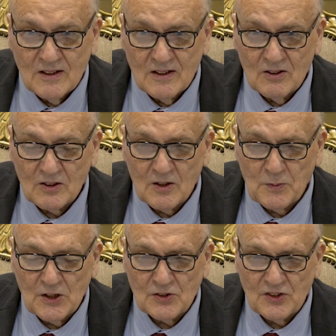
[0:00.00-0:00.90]
You know,
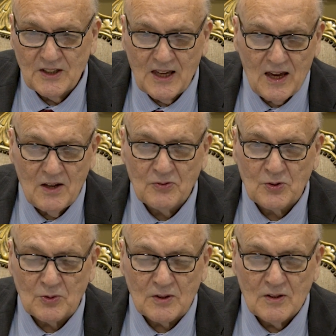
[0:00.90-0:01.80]
because he gave
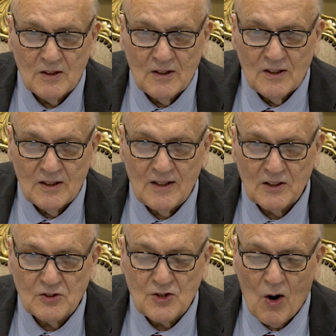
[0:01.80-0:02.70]
to it. And
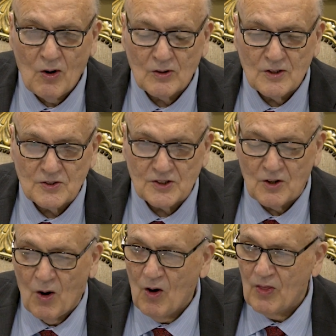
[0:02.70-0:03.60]
that darkness and
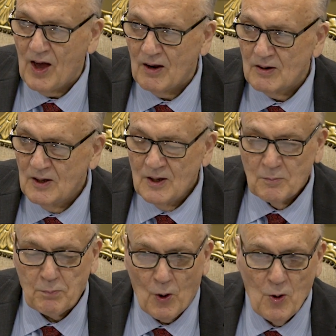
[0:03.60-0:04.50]
all that
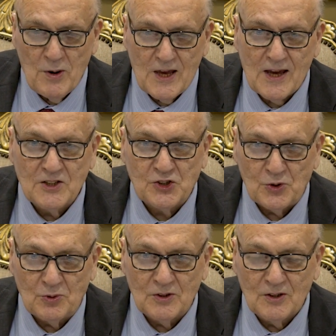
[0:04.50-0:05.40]
permeates
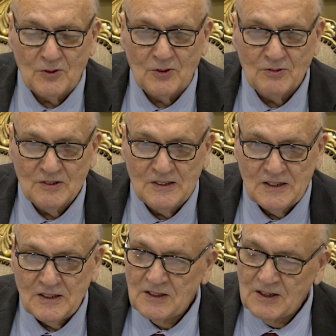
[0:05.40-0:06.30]
you, you know.
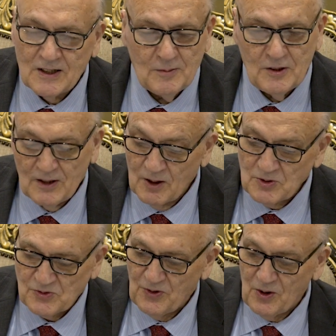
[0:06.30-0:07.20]
I mean, I
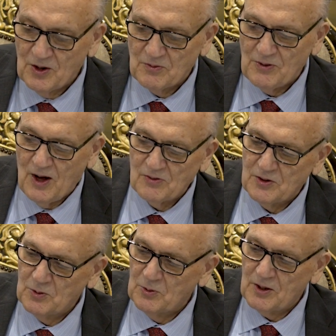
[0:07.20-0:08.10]
was very involved
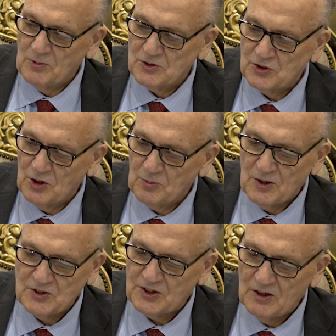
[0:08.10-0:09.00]
in it when I was young
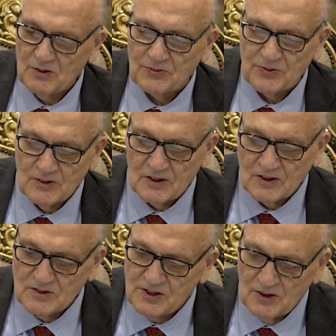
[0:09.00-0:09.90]
myself, and I
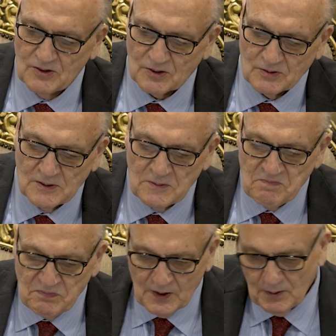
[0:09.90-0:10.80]
can tell you.
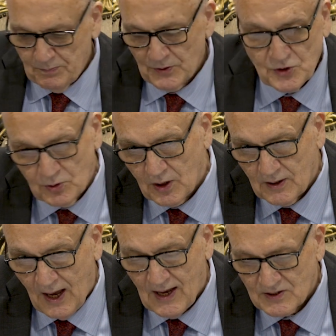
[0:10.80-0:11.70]
But you
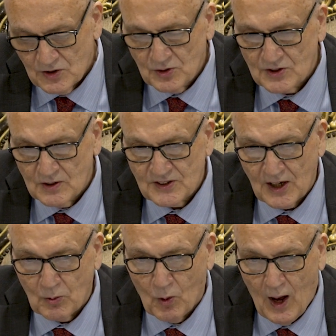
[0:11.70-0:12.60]
can ask, you can
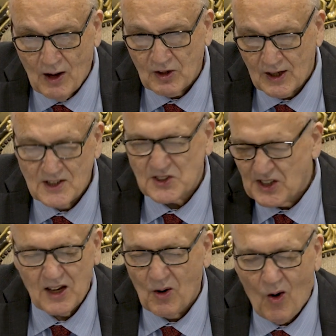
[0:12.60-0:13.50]
say, "Well, how can I
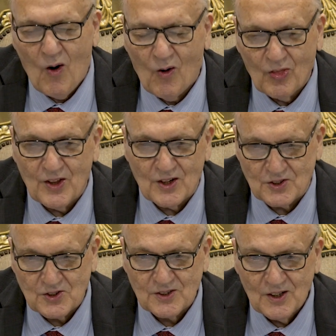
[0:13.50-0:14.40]
say all
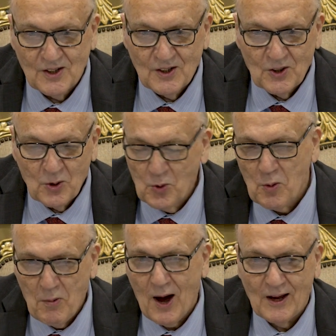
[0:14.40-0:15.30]
this? Who
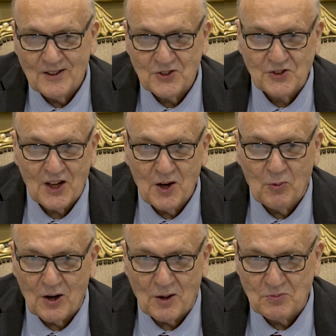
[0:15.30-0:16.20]
am I to say
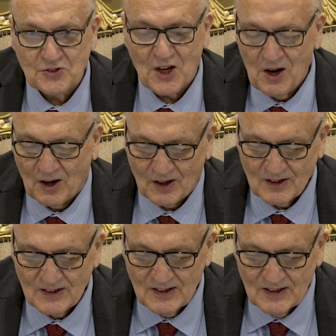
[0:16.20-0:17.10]
what I'm
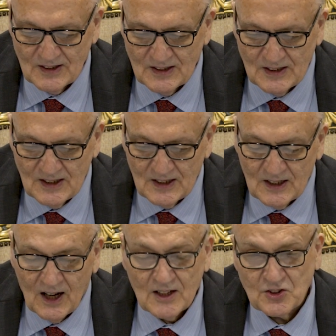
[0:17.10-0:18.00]
saying?"
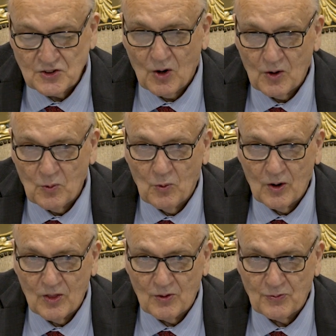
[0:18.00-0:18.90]
I started
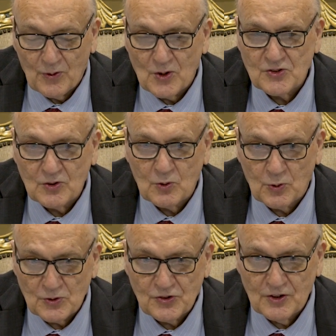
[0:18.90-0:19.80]
one of the first
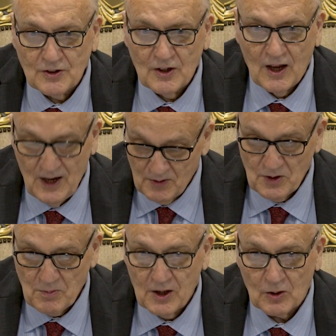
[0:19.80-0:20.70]
Christian
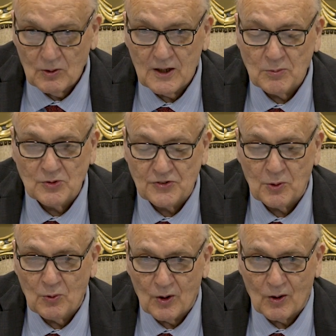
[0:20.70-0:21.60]
heavy metal labels there
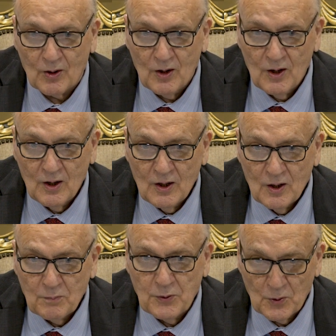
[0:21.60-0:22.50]
were,
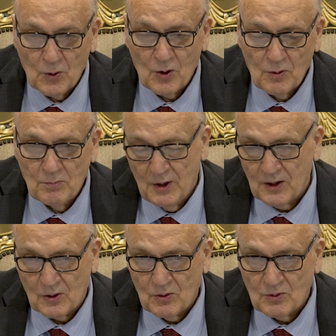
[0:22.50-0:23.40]
Pure
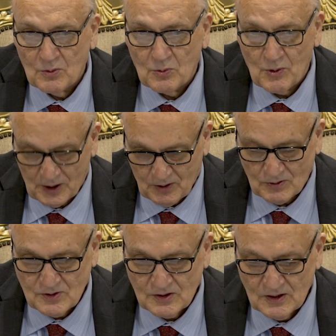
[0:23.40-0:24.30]
Metal
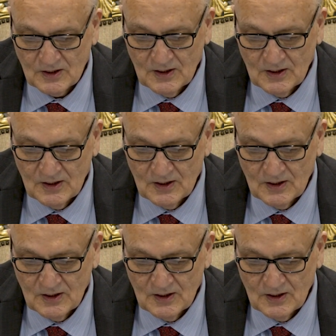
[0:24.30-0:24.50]
Records.